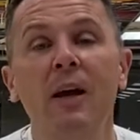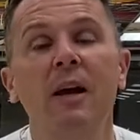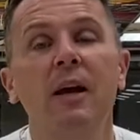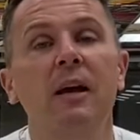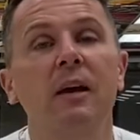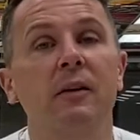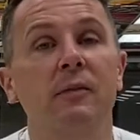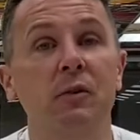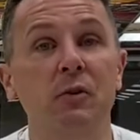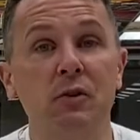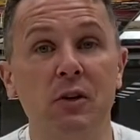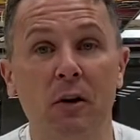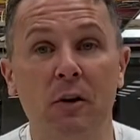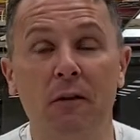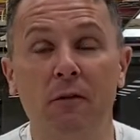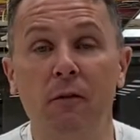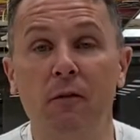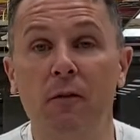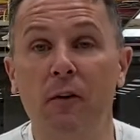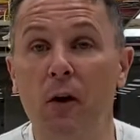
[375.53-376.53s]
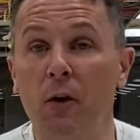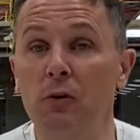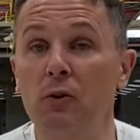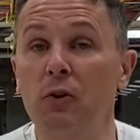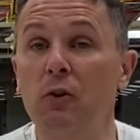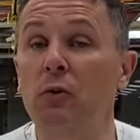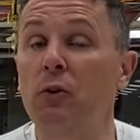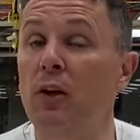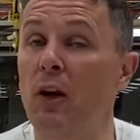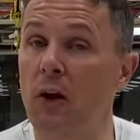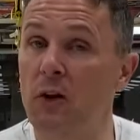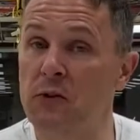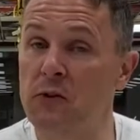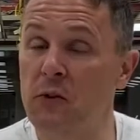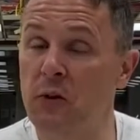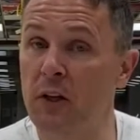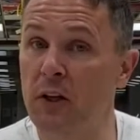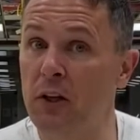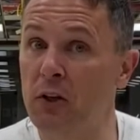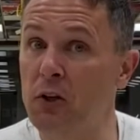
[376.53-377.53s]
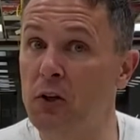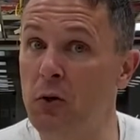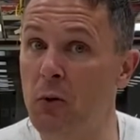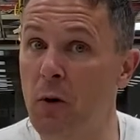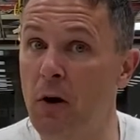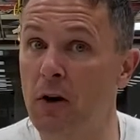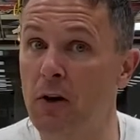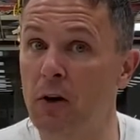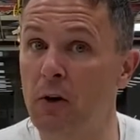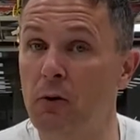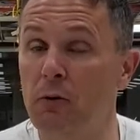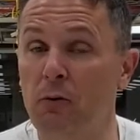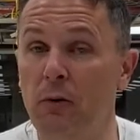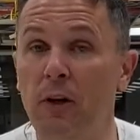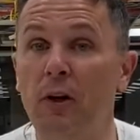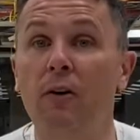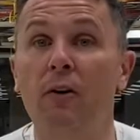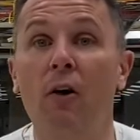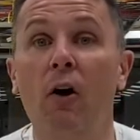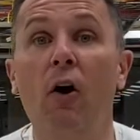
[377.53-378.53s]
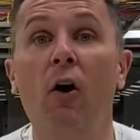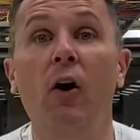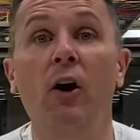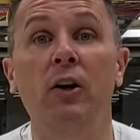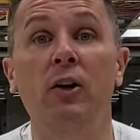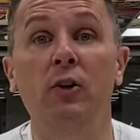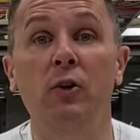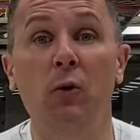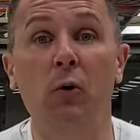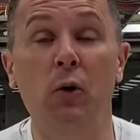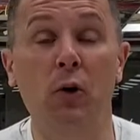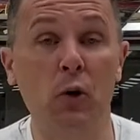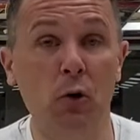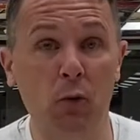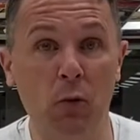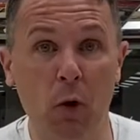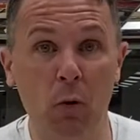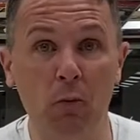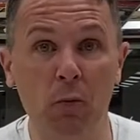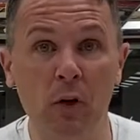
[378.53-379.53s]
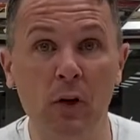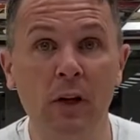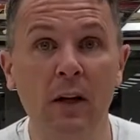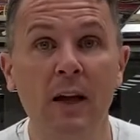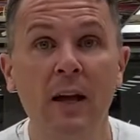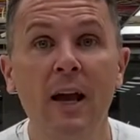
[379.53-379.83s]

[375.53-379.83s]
If you don't have a phone, you can also get a QR code reader on your Chromebook,